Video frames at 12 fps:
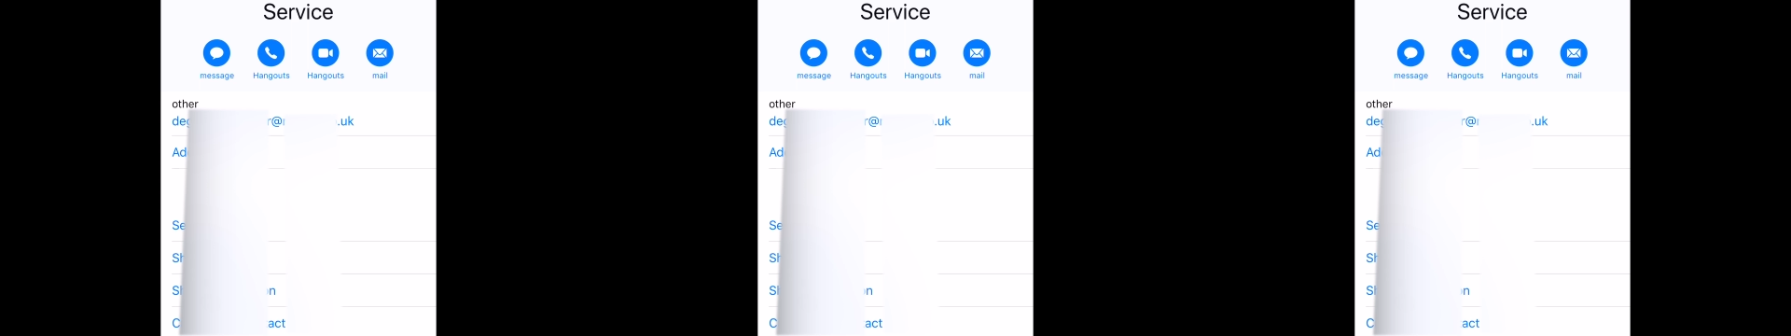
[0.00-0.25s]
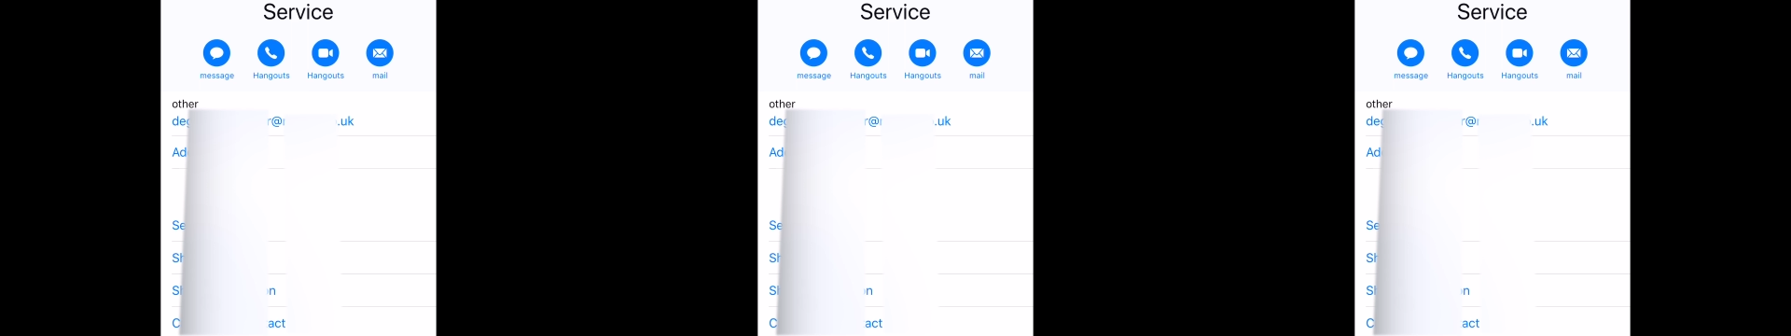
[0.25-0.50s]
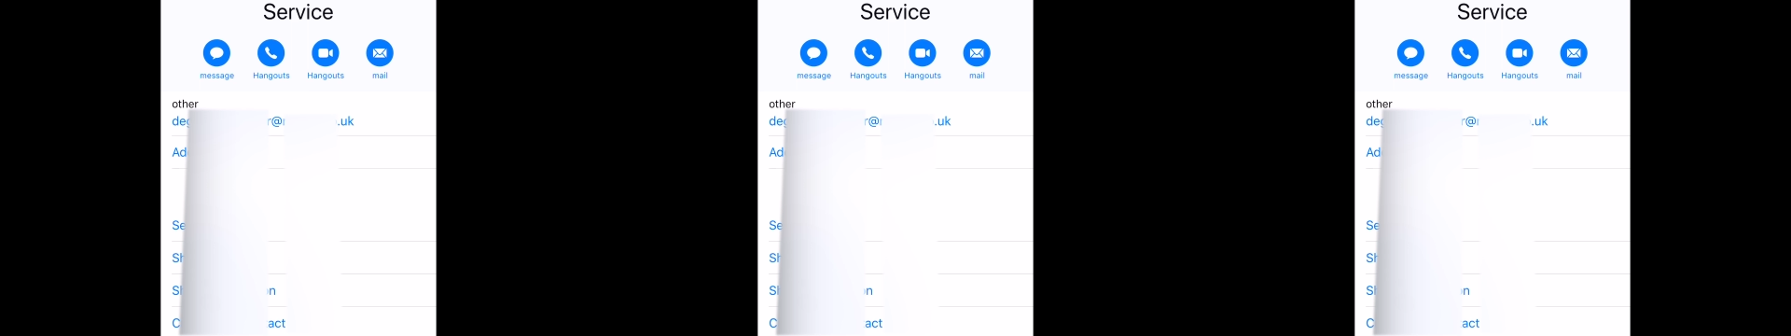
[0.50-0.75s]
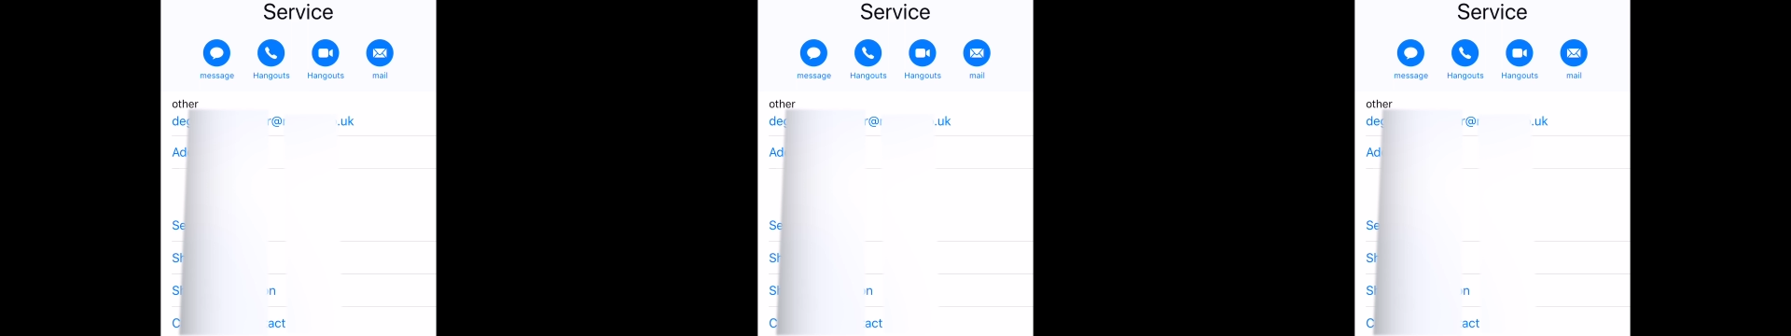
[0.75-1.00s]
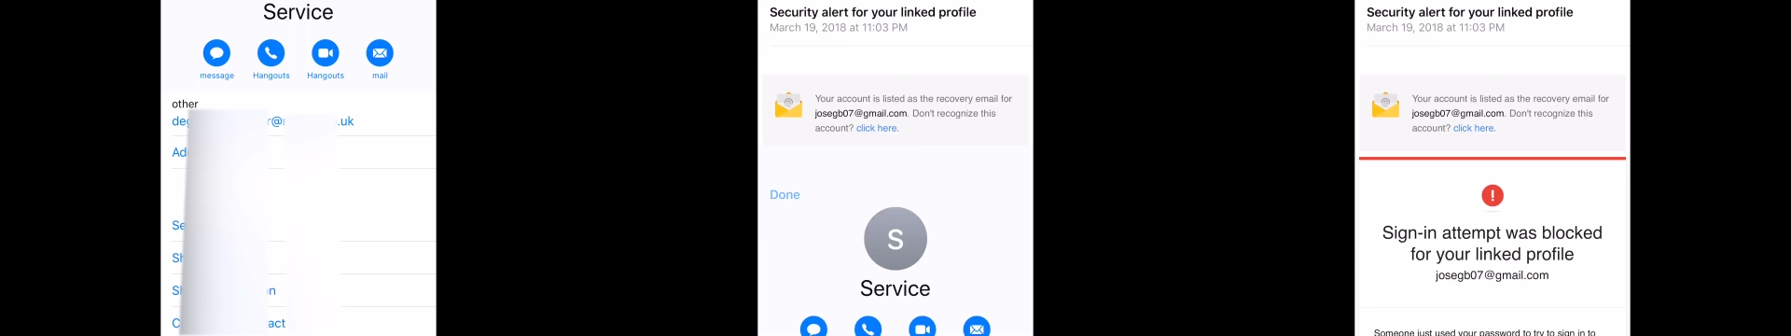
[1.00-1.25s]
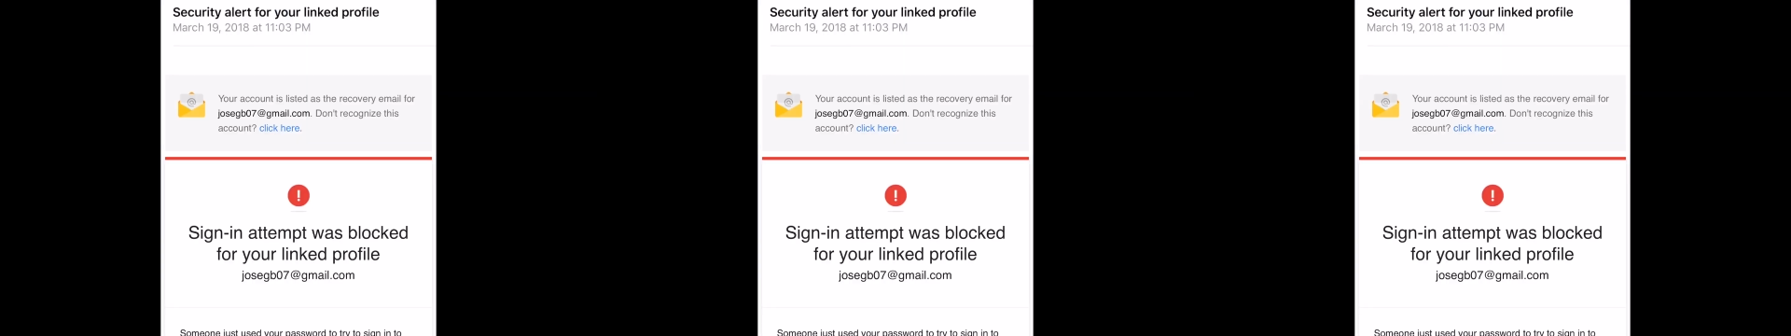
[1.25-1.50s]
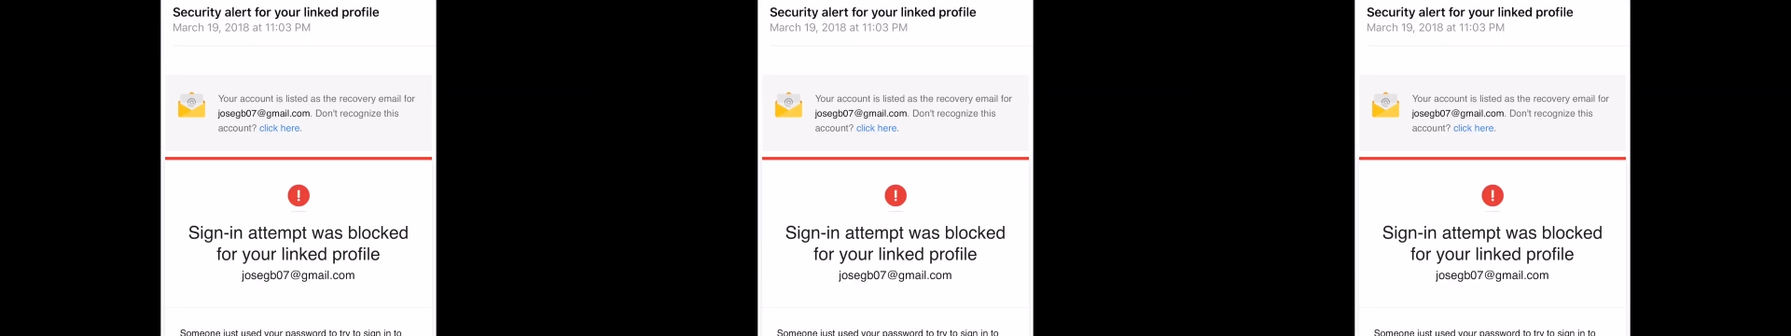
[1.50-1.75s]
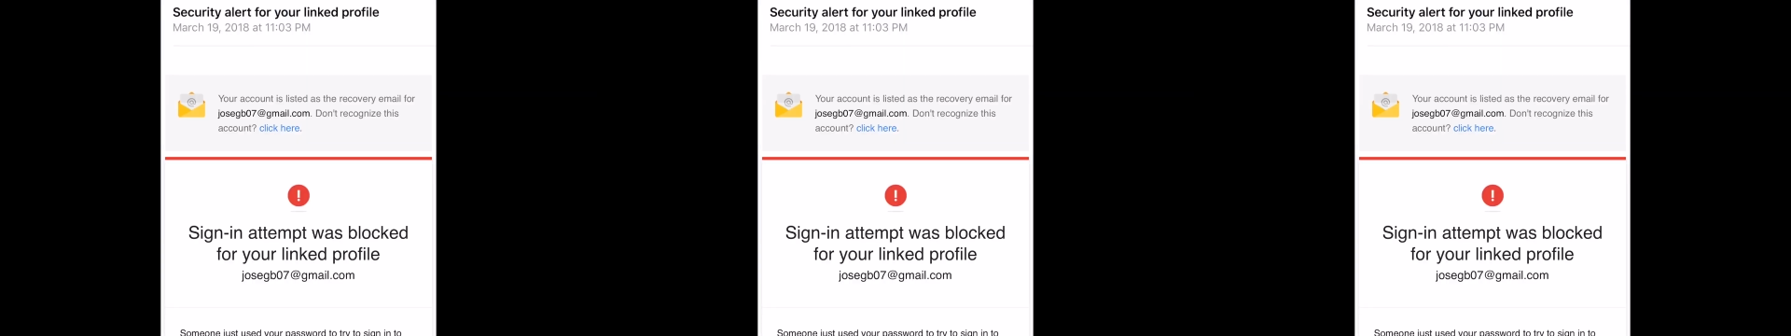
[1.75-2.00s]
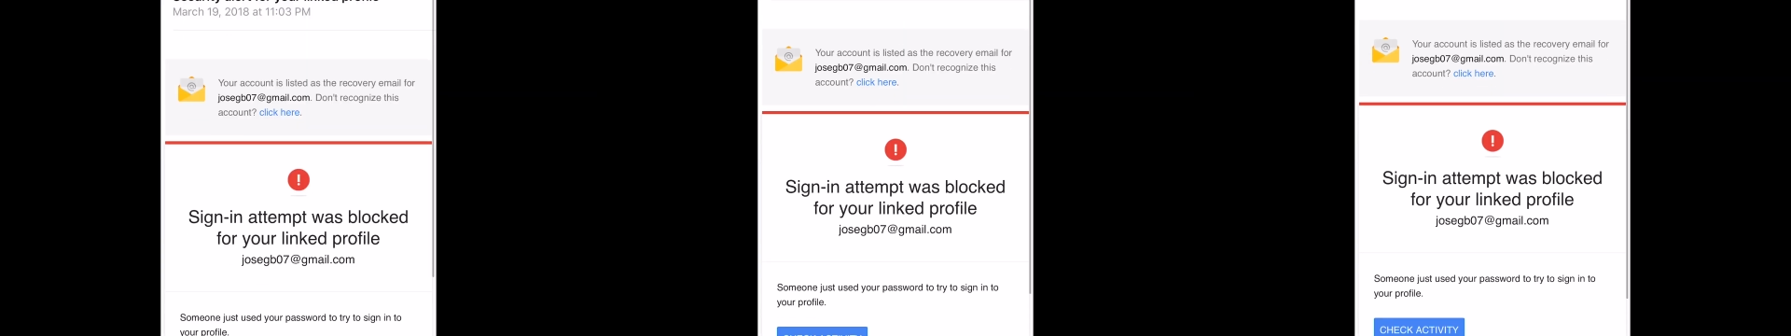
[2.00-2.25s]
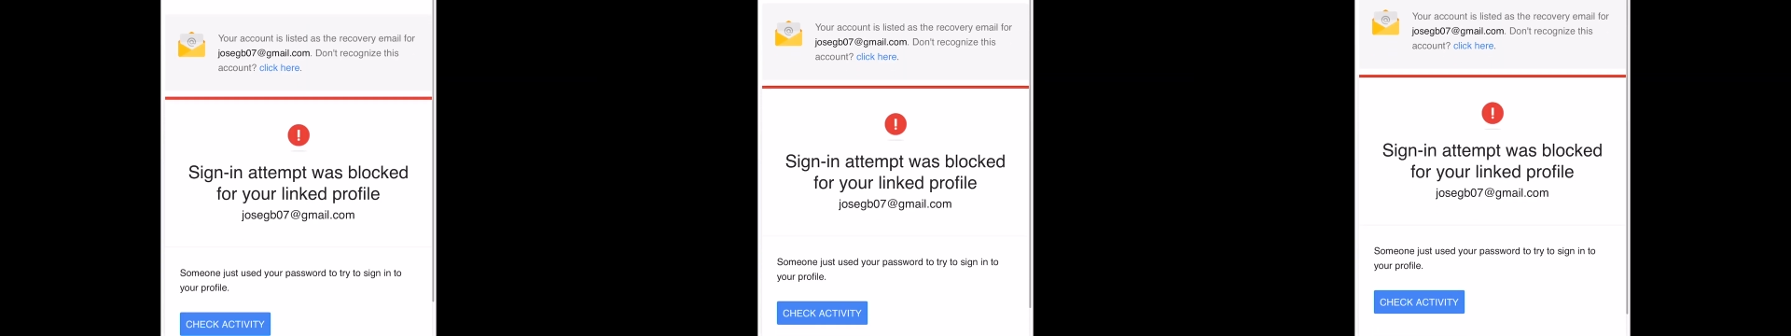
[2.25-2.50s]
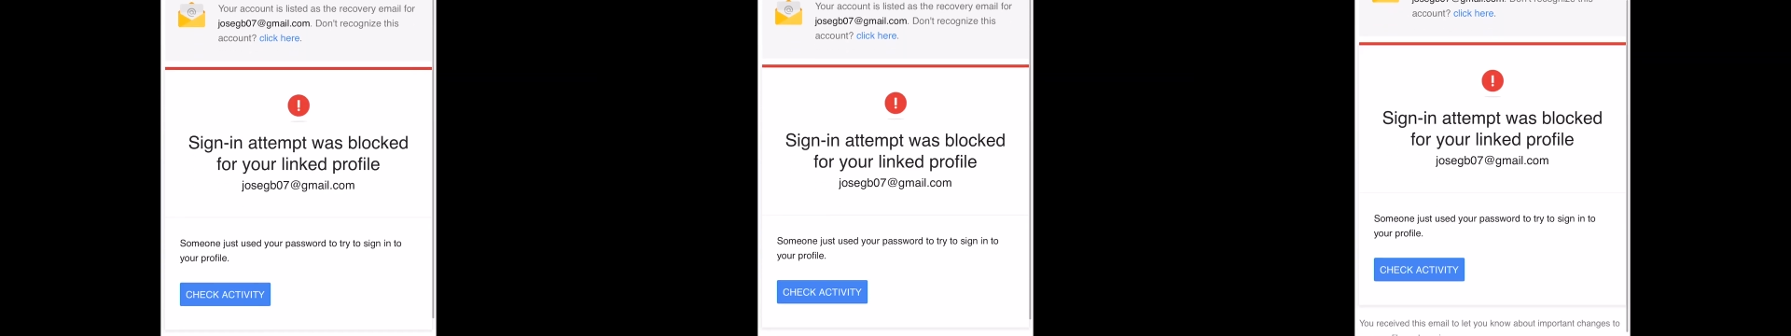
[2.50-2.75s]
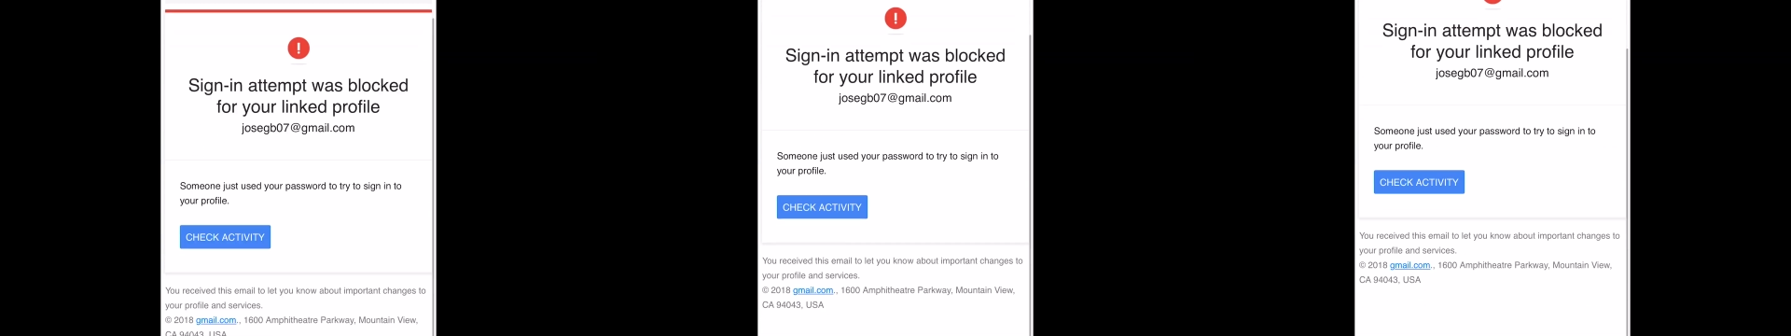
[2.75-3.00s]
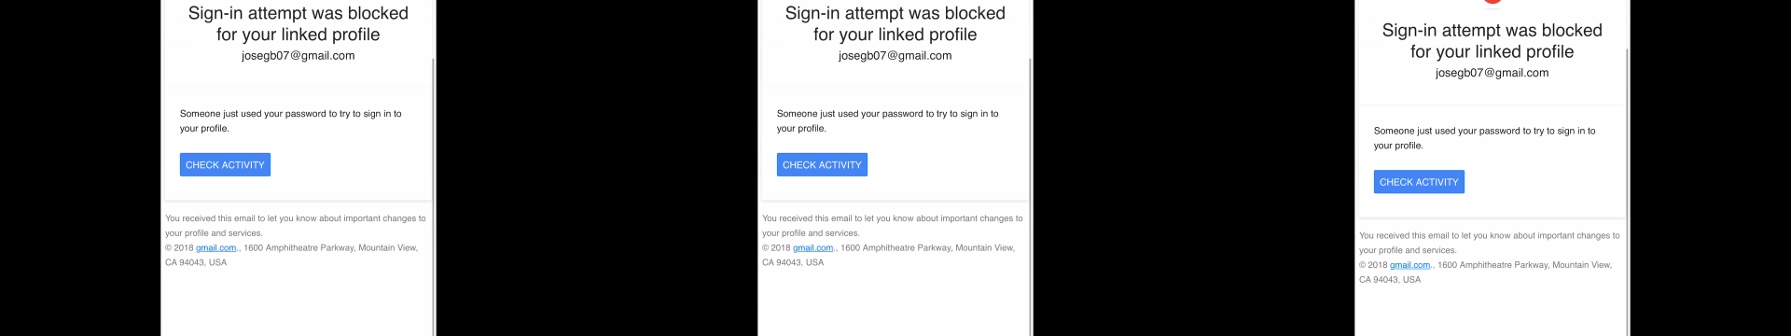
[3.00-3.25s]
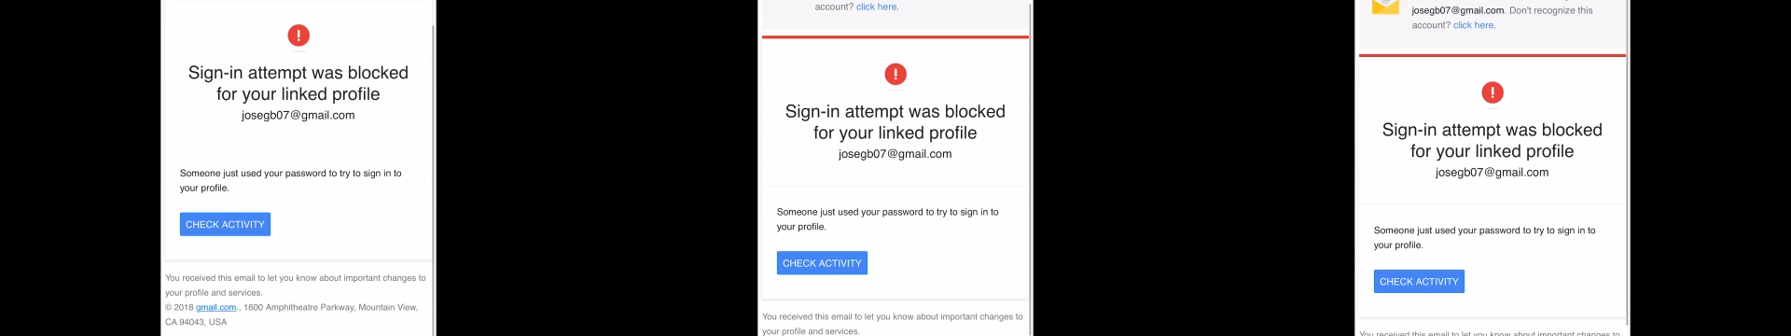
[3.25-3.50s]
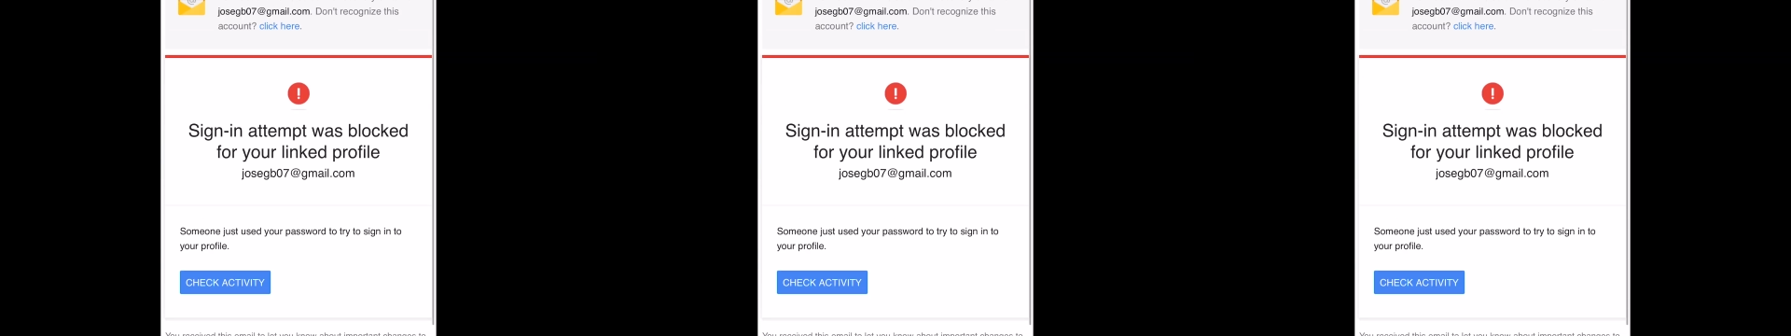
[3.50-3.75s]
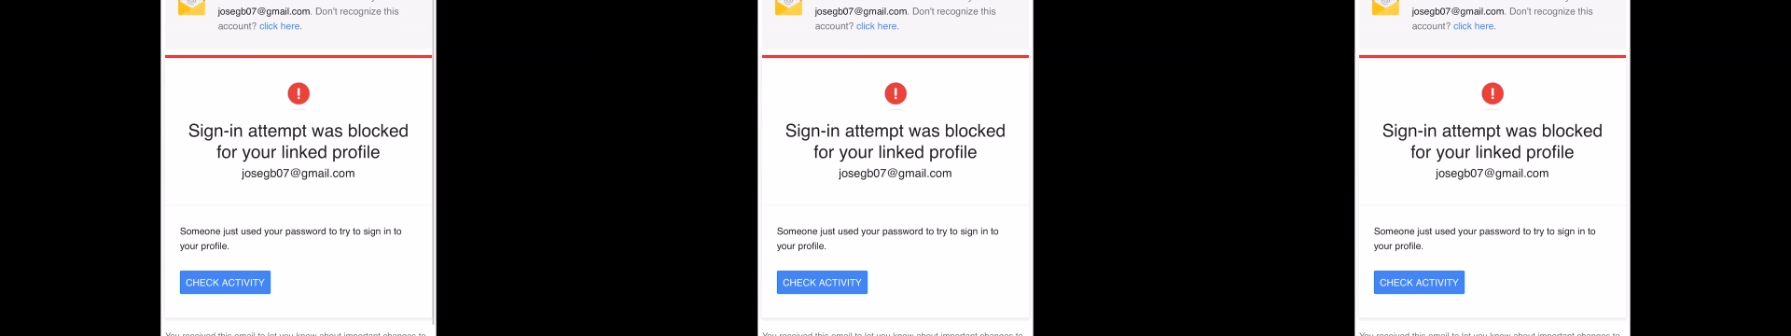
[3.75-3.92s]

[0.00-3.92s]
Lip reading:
(no speaker visible)